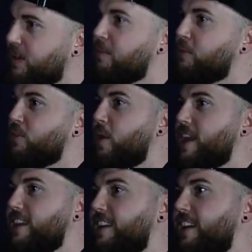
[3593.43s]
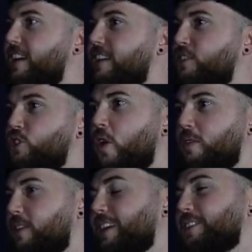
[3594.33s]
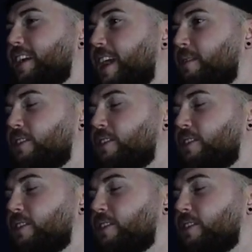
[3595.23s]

I'm I'm quite soft. Like